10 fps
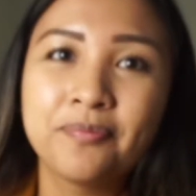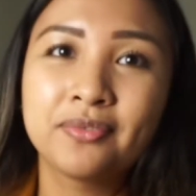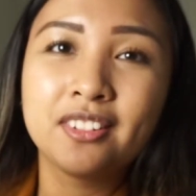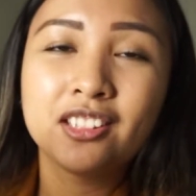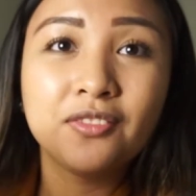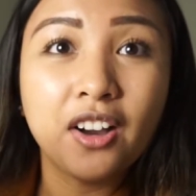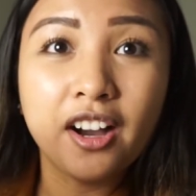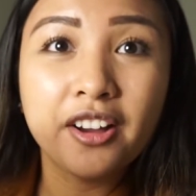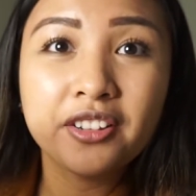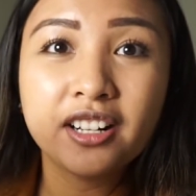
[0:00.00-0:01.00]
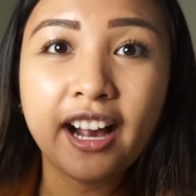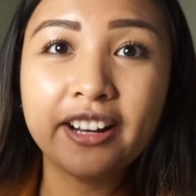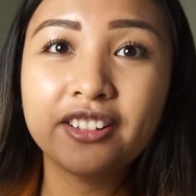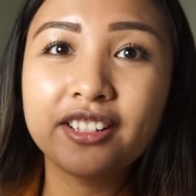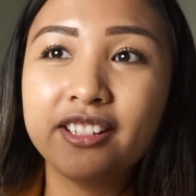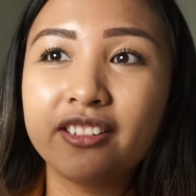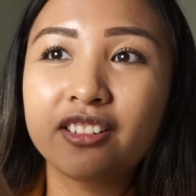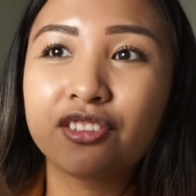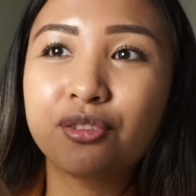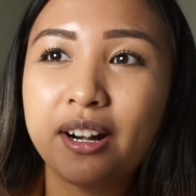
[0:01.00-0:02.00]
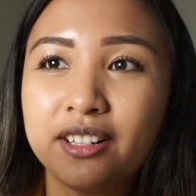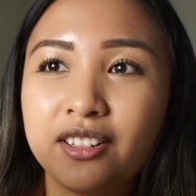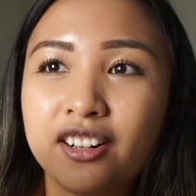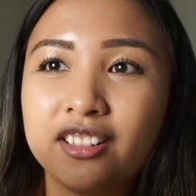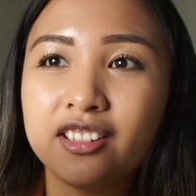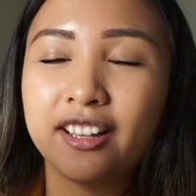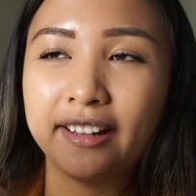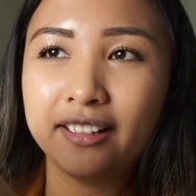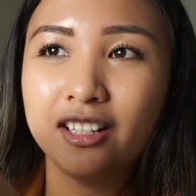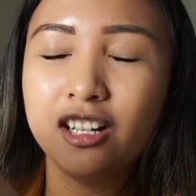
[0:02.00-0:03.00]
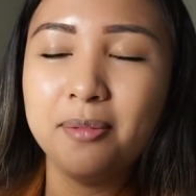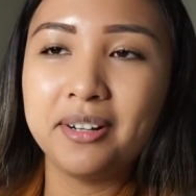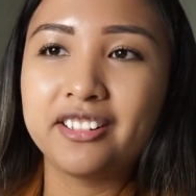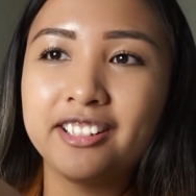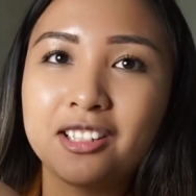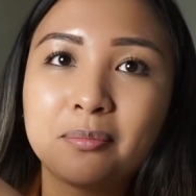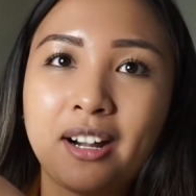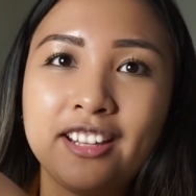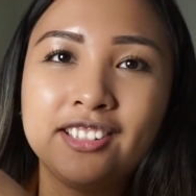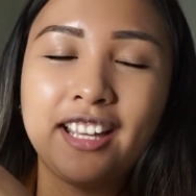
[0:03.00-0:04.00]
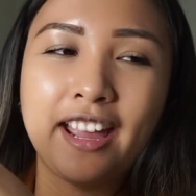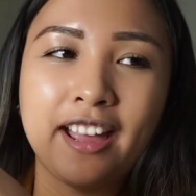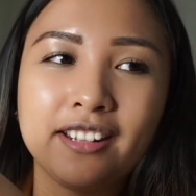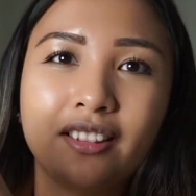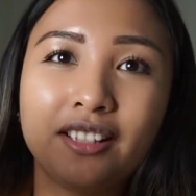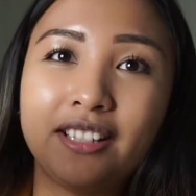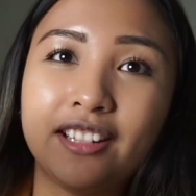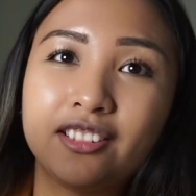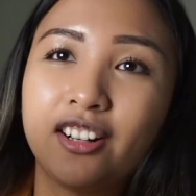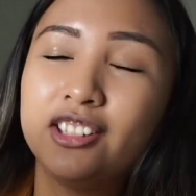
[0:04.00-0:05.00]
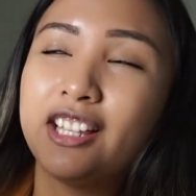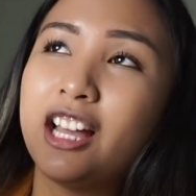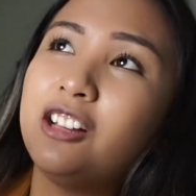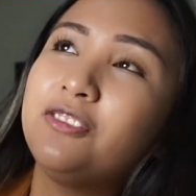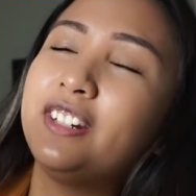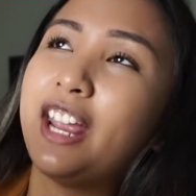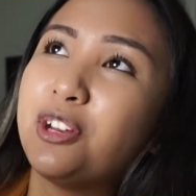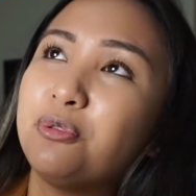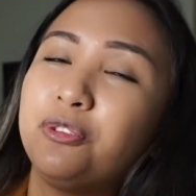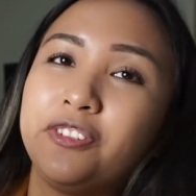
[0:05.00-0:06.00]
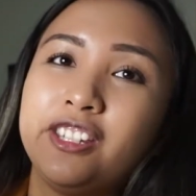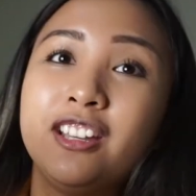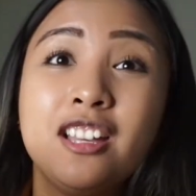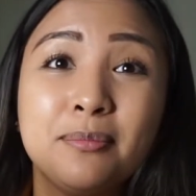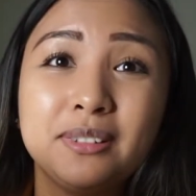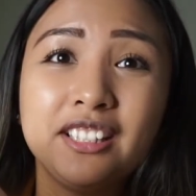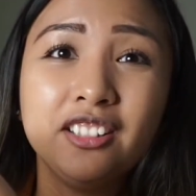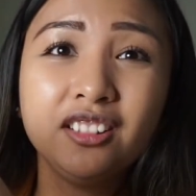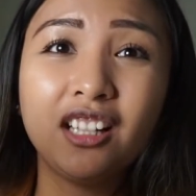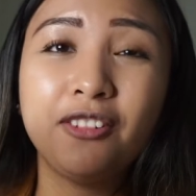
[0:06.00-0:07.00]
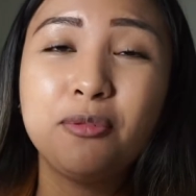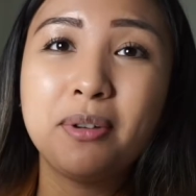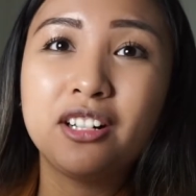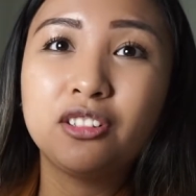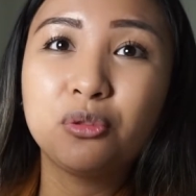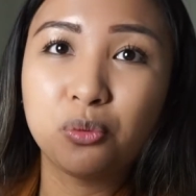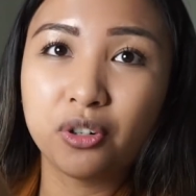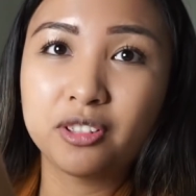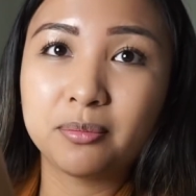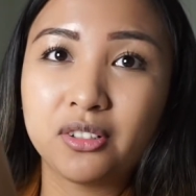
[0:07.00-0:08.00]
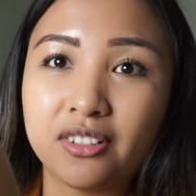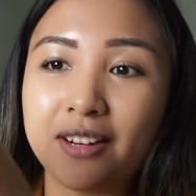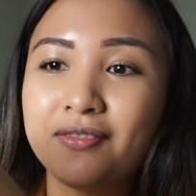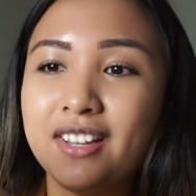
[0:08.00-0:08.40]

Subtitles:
Some other higher tier credit cards like American Express and the Chase cards have an annual fee, but they also have a better rewards program.